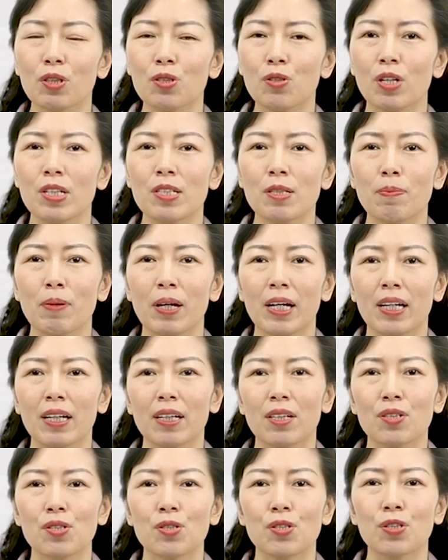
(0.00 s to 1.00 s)
were
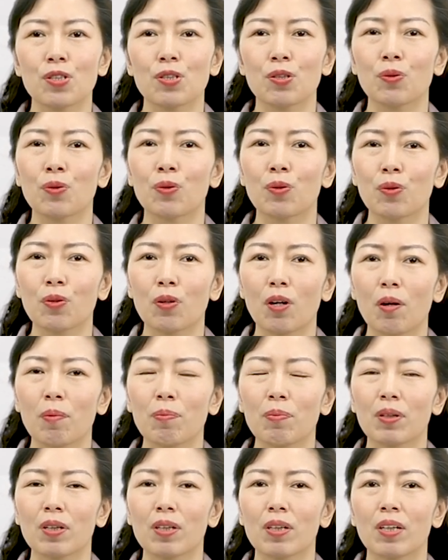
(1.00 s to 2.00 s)
transmitted to
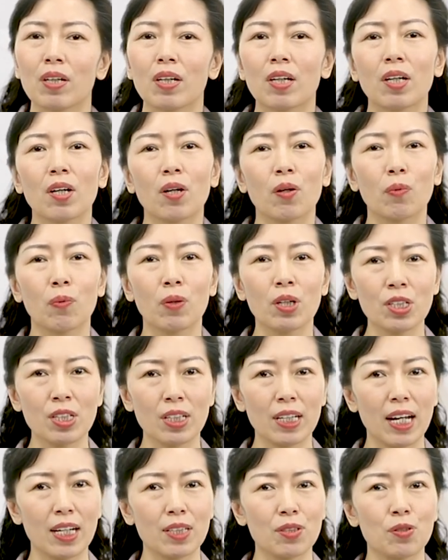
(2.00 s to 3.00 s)
Europe, which
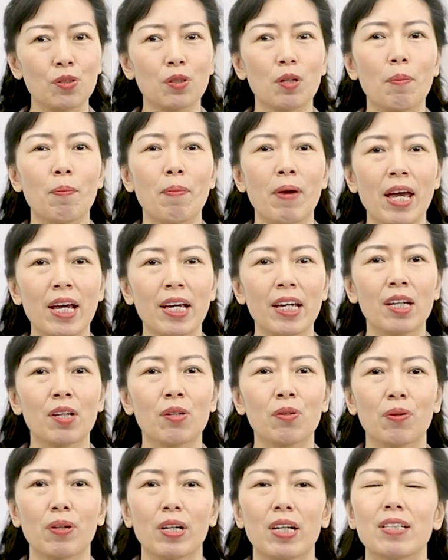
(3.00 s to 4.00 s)
led to a big
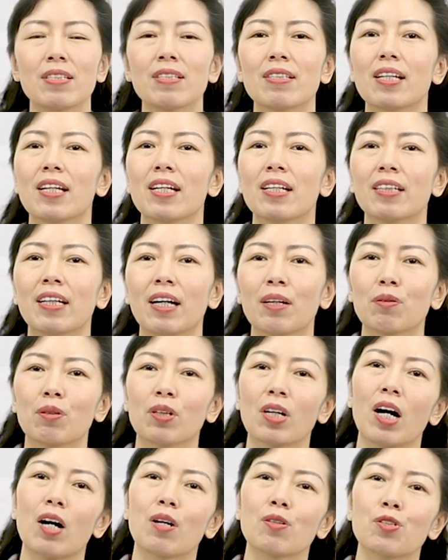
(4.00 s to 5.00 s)
increase in
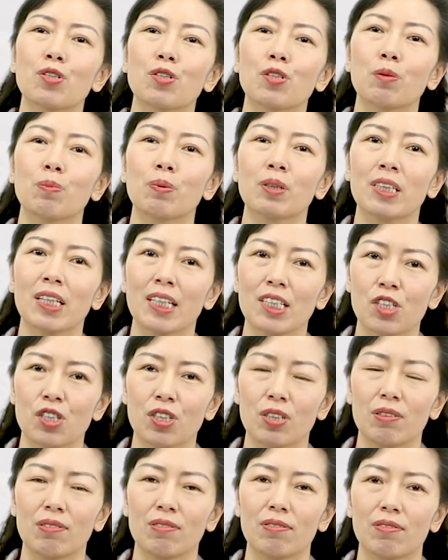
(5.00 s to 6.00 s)
agricultural
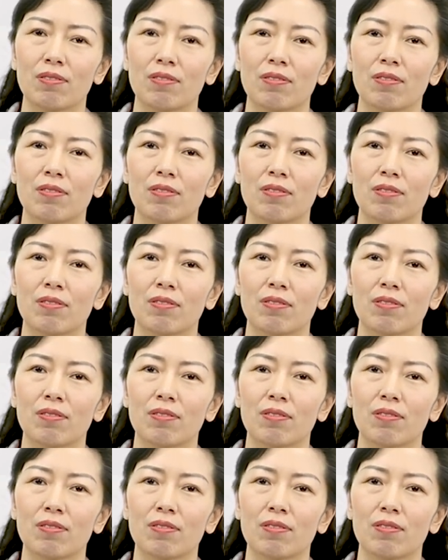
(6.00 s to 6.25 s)
production.